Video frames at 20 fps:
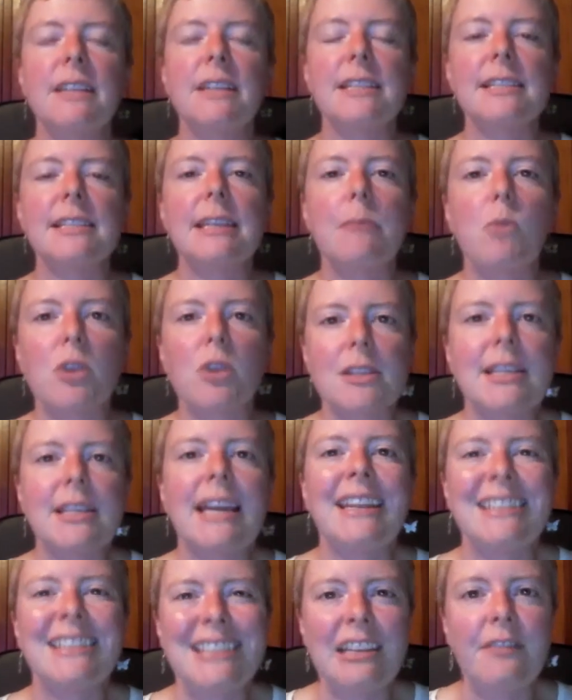let's say more
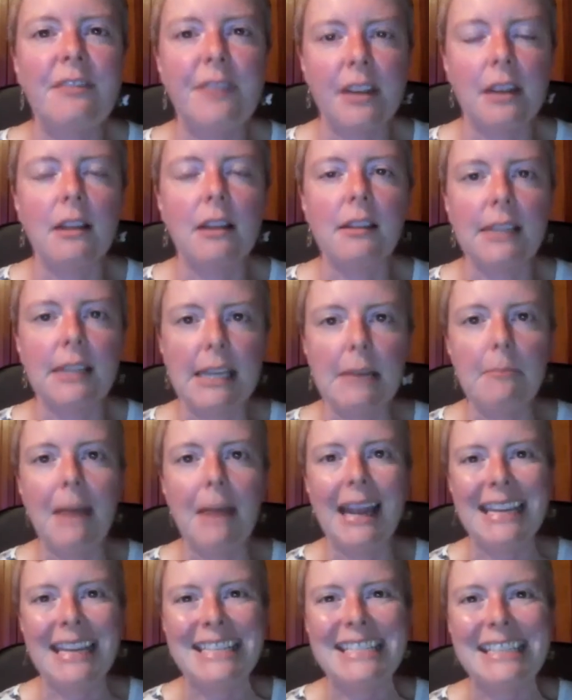scientifically
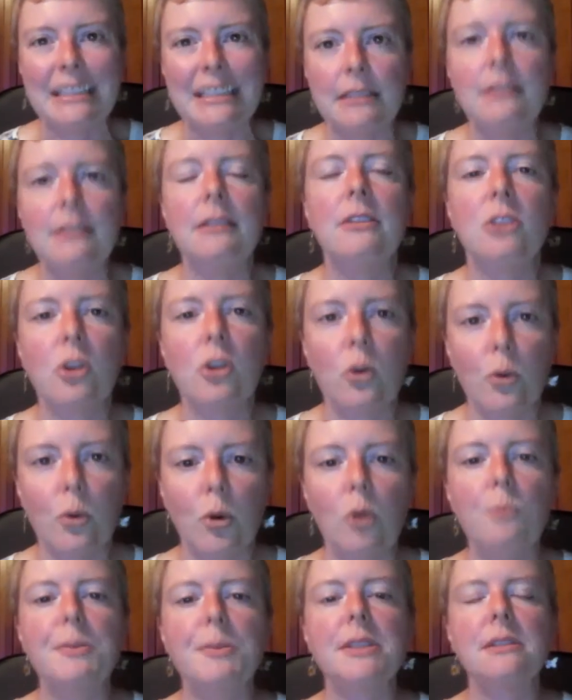minded
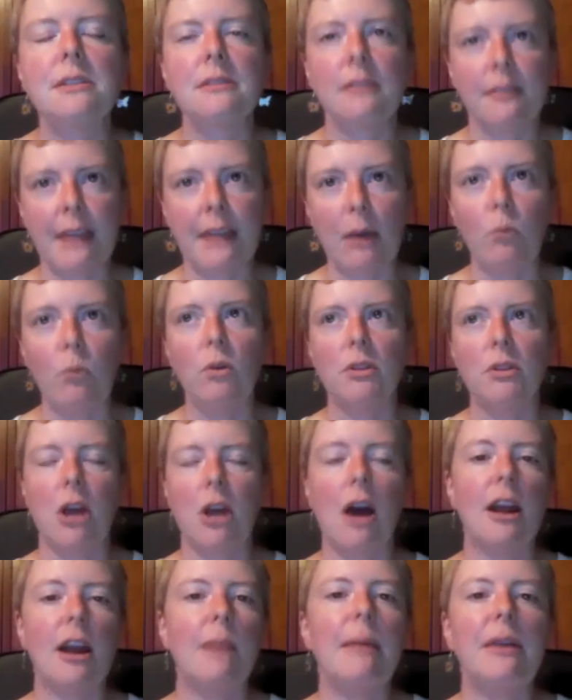groups that will
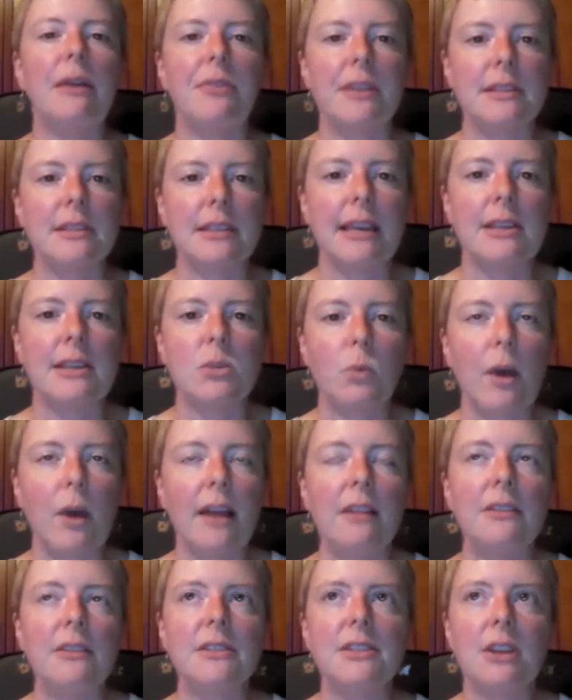talk about this as
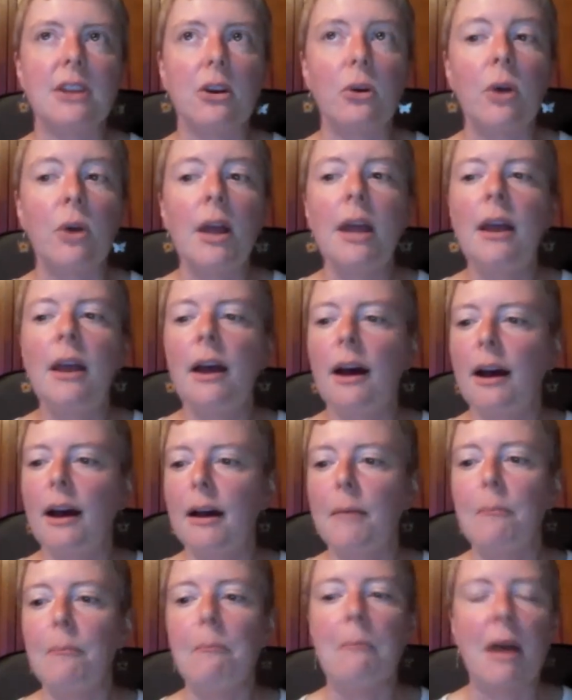well so
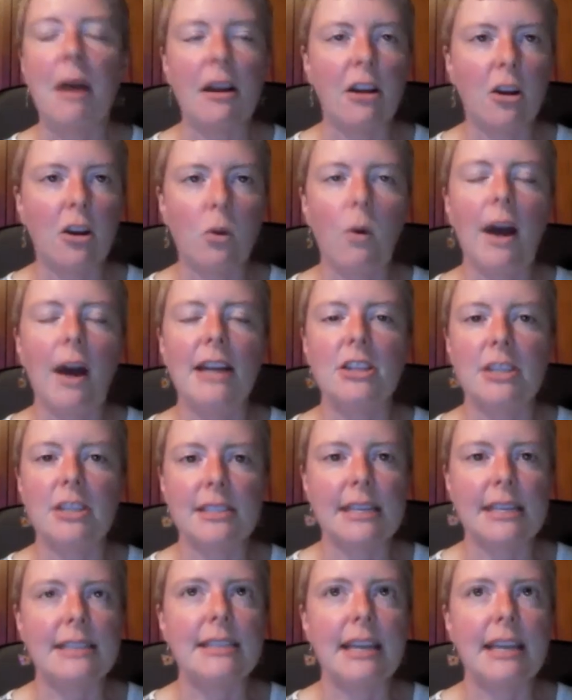um, monarch watch
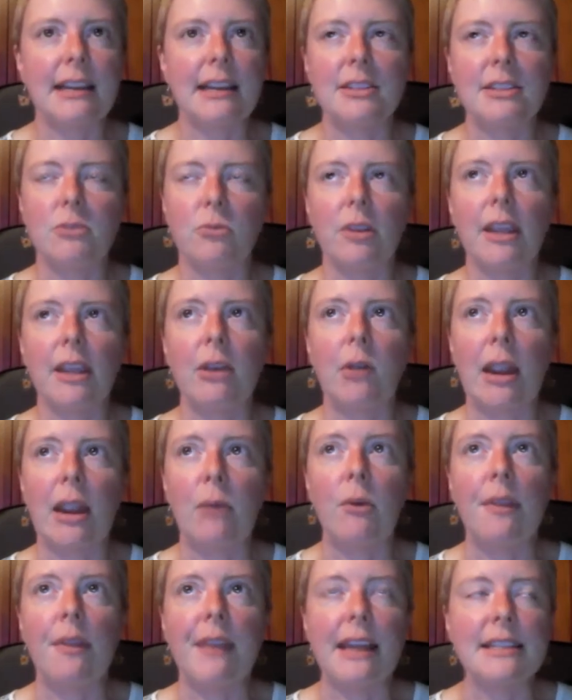as i said is a really
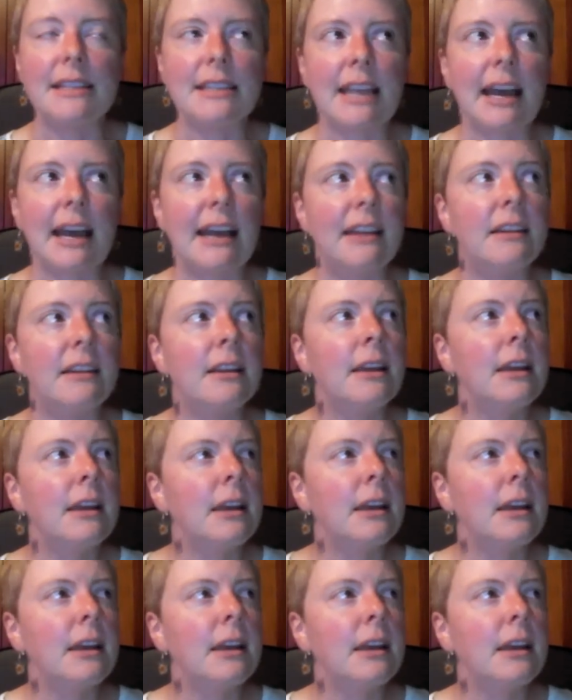great one that's got